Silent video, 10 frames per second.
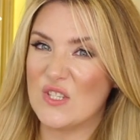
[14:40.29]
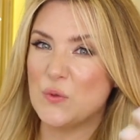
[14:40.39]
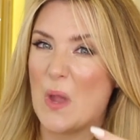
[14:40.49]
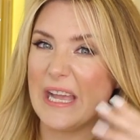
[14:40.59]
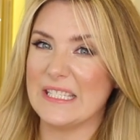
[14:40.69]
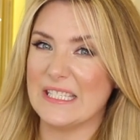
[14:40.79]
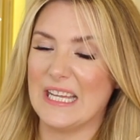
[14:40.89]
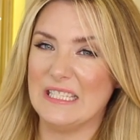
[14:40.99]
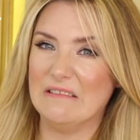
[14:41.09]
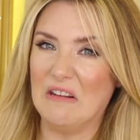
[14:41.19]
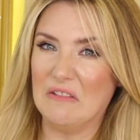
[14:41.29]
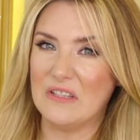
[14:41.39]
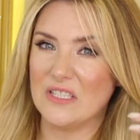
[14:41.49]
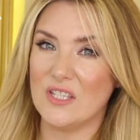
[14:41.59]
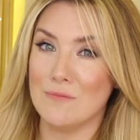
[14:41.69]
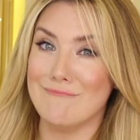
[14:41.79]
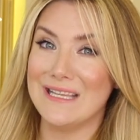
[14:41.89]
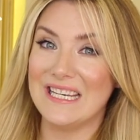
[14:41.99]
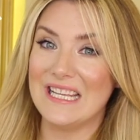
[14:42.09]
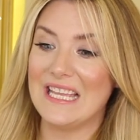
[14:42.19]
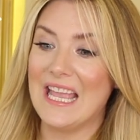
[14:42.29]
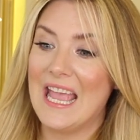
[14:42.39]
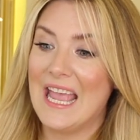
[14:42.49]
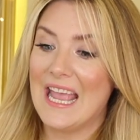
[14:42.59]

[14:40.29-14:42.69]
sweat and all the humidity,